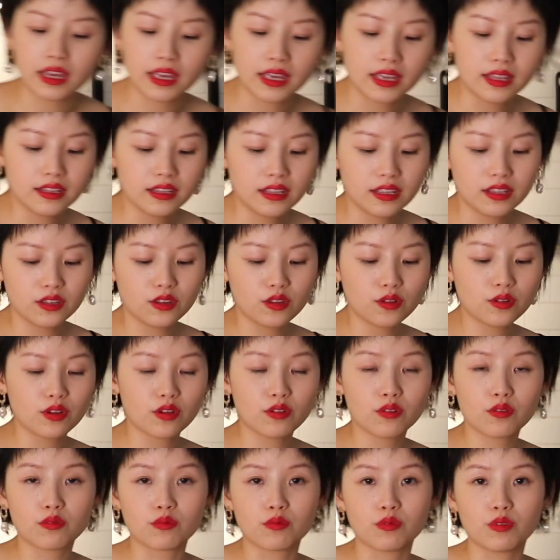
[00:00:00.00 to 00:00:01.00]
And then, you
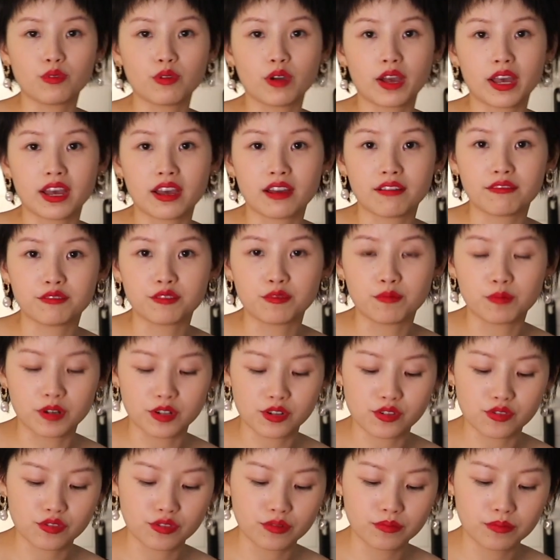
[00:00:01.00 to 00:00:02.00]
know, we will have the
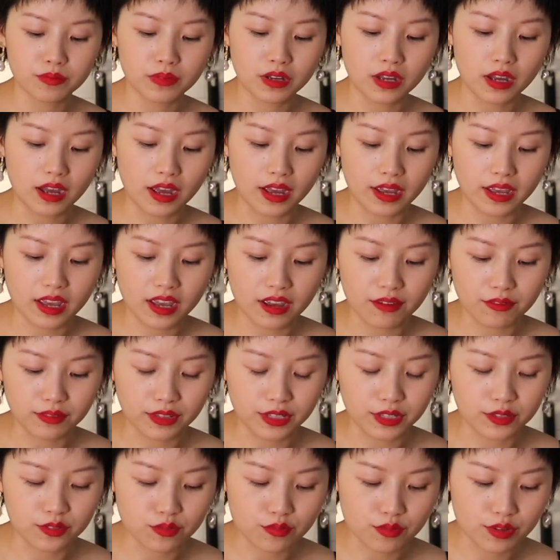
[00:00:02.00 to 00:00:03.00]
mushroom. I have
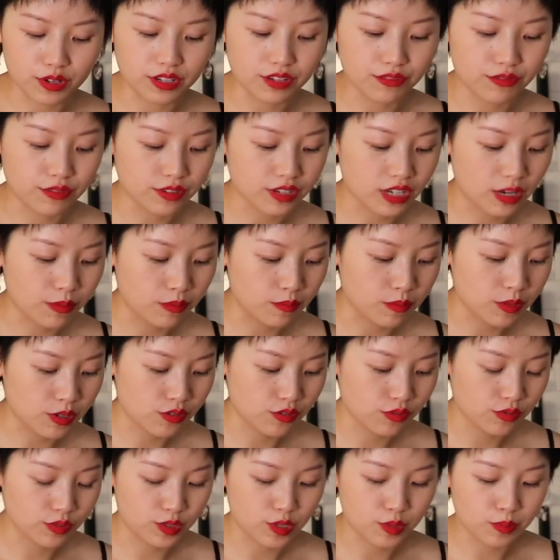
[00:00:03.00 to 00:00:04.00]
like 3 different types of
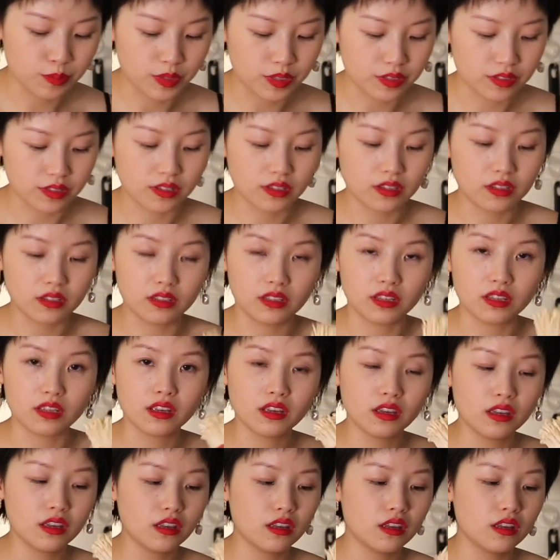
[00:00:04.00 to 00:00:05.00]
mushroom. It's basically,
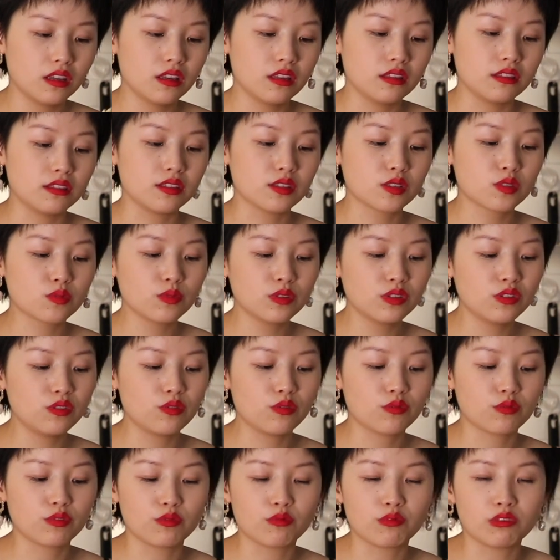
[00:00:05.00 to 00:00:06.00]
this one you
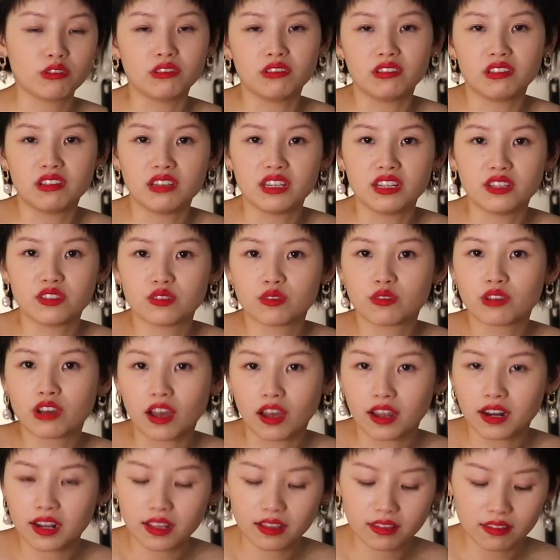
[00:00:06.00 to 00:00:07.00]
don't really need to
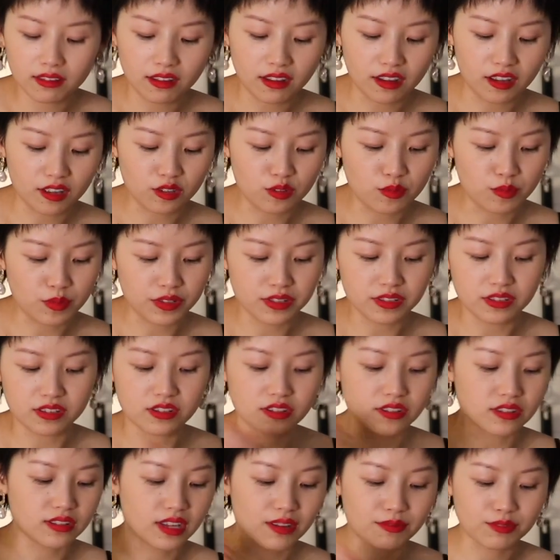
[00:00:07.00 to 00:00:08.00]
cut it, and you basically
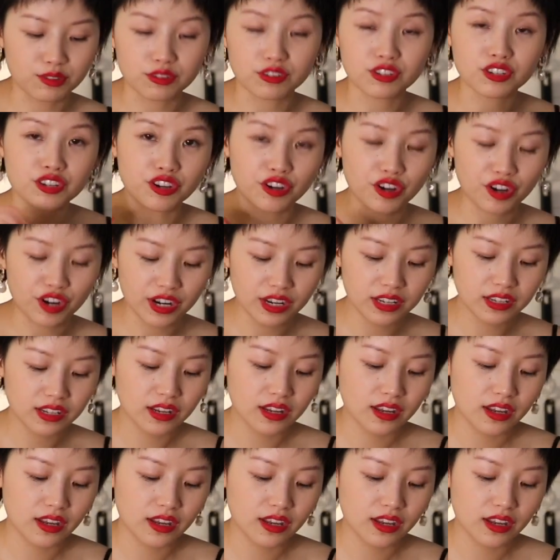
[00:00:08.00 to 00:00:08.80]
just have to tear it.